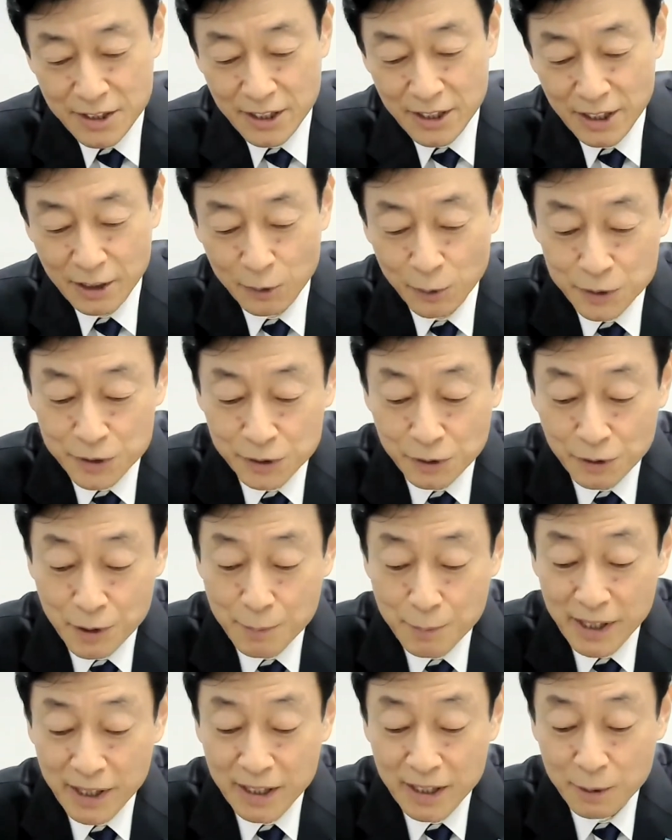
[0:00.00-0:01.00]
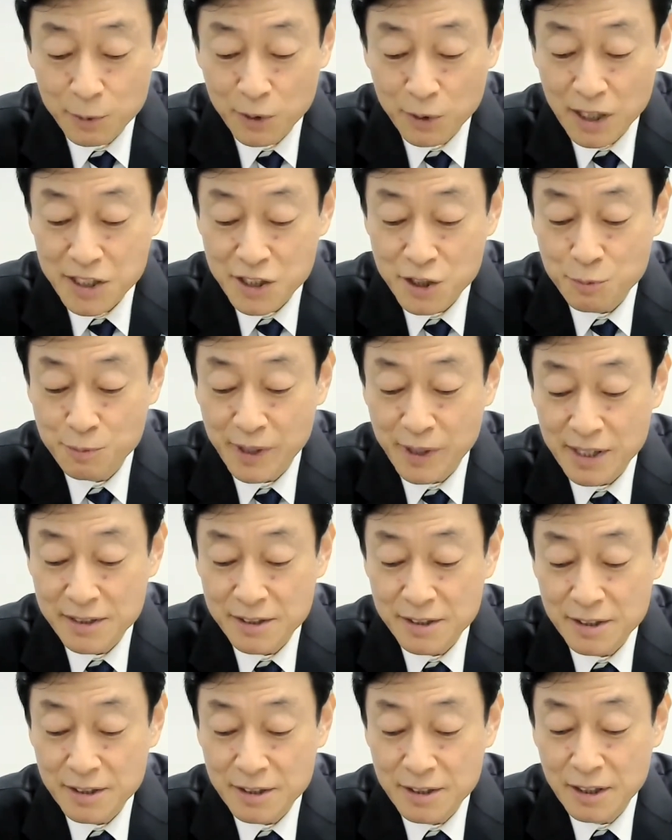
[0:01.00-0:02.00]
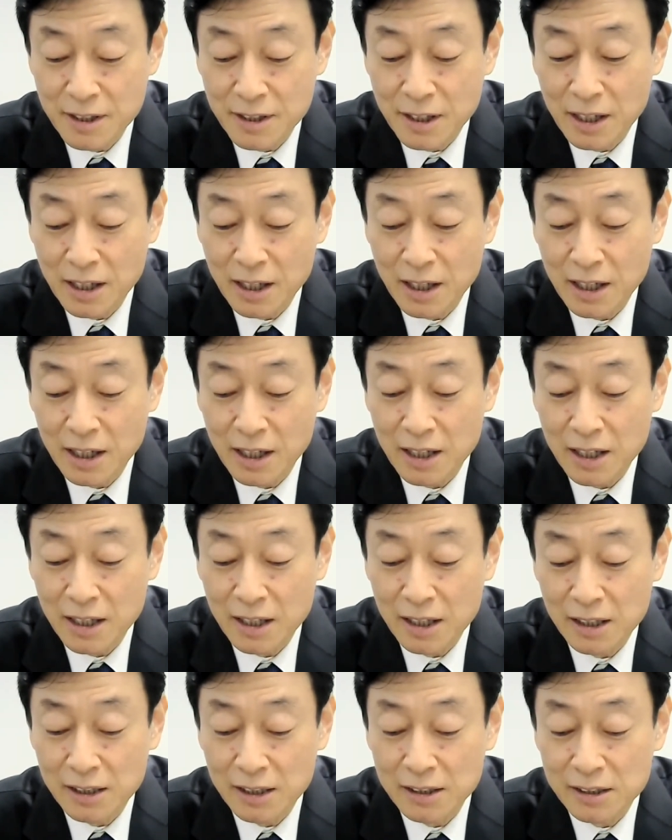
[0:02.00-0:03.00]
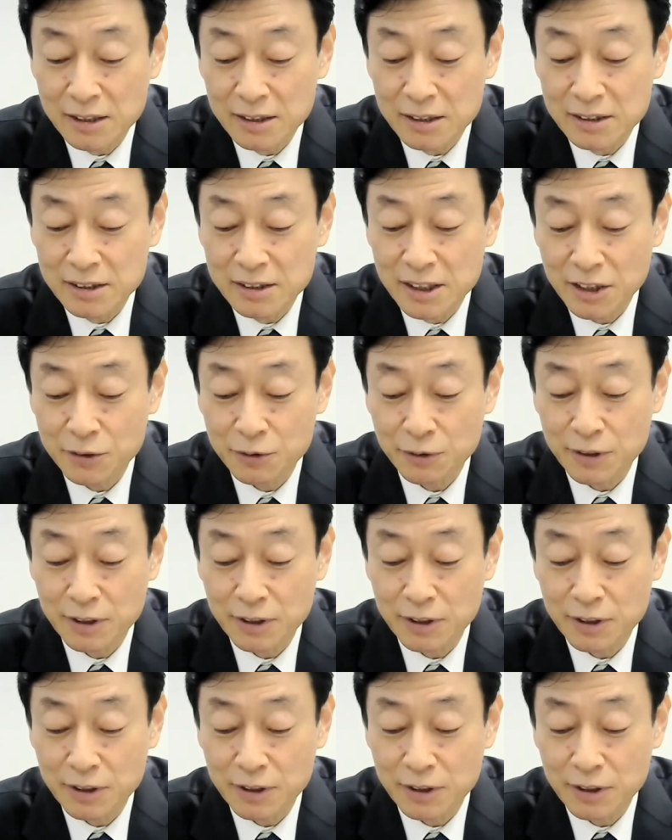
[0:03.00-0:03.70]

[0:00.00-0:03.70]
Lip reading: There are also remarkable achievements that